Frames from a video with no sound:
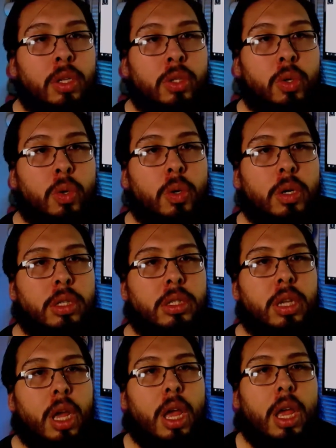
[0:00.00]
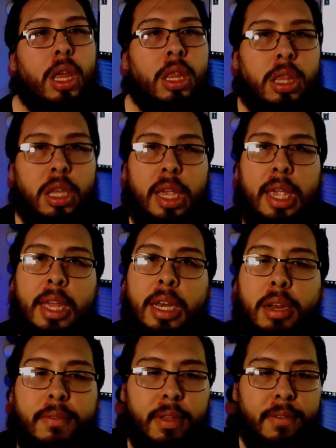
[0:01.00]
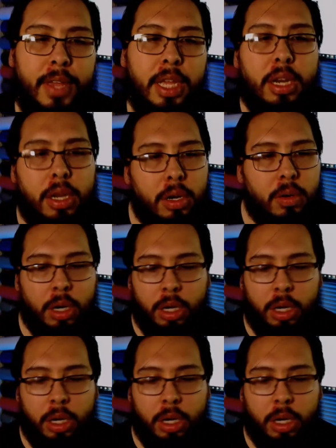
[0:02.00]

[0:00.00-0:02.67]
towards the end of the video